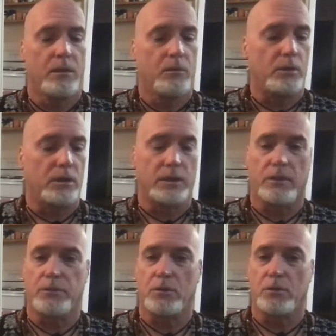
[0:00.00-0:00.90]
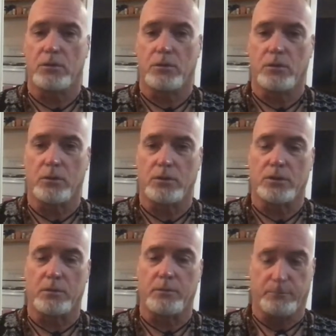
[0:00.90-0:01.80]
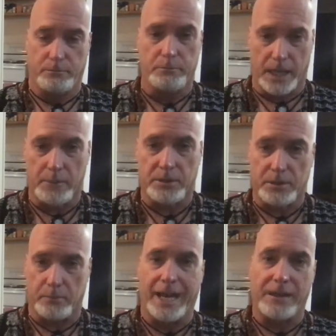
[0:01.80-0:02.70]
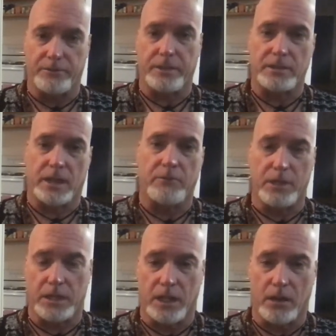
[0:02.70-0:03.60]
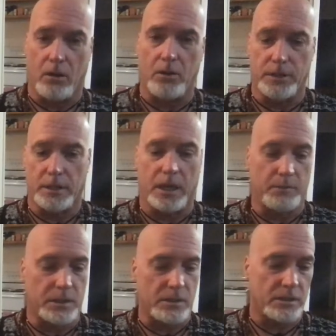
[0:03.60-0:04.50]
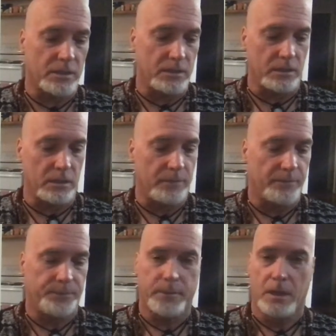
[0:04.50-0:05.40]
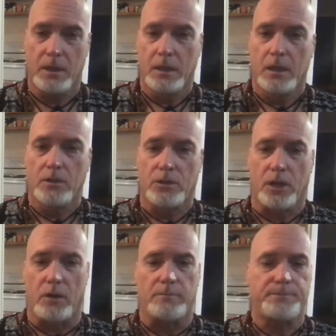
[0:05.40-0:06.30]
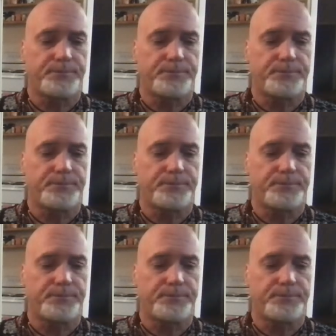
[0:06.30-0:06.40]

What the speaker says: will give you the tools to be able to manifest everything all the time consistently. So,